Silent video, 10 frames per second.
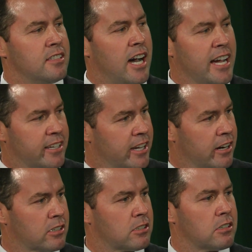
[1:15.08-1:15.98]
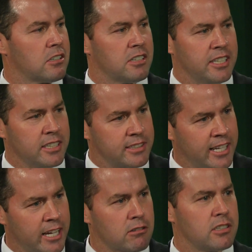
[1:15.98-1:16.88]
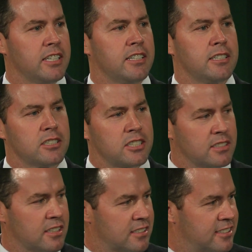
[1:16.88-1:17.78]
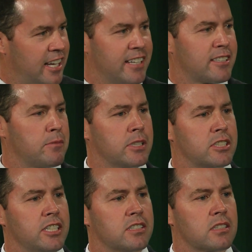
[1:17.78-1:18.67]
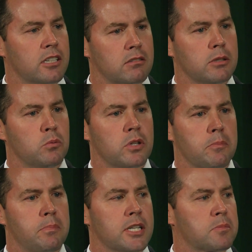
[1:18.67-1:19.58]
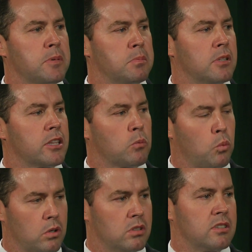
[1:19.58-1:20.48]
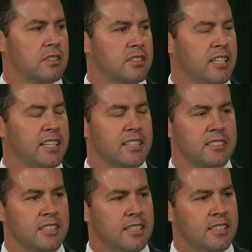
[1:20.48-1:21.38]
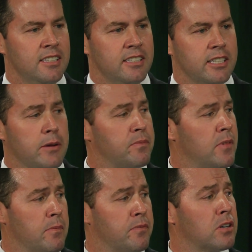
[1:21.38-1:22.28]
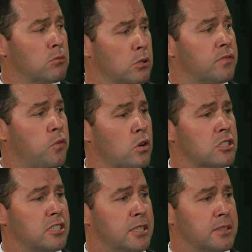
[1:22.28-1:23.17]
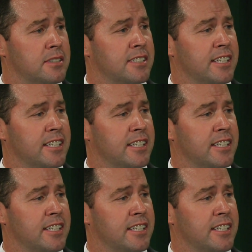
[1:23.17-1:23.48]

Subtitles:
high character, integrity. She's a saint. I mean, she is literally one of the best people in the world, and I'm real fortunate.